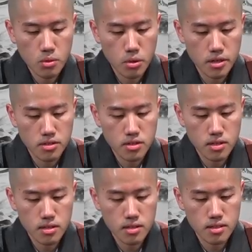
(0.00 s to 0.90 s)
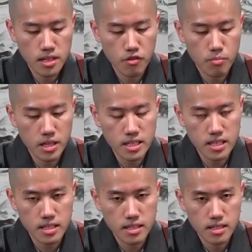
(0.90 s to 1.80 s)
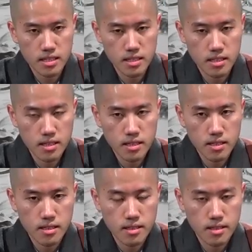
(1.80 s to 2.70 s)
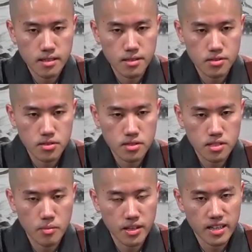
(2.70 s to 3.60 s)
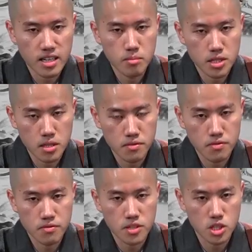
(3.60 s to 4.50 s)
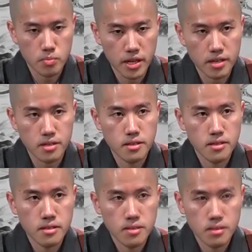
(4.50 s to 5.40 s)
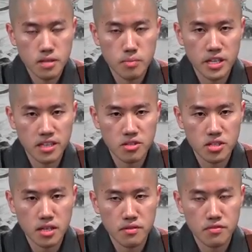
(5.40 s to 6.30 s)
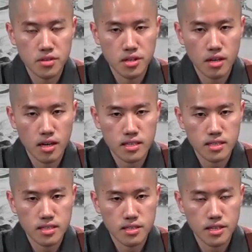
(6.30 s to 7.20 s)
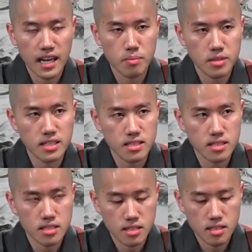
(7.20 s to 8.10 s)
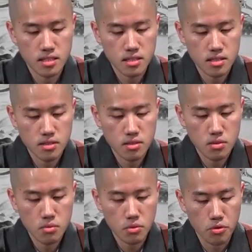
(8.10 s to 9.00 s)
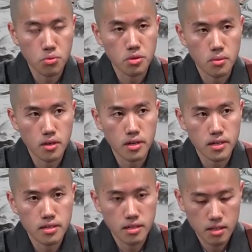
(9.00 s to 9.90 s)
Whereas self-pity is something that comes out of despair. When you're pitying yourself, you're not at peace with who you are.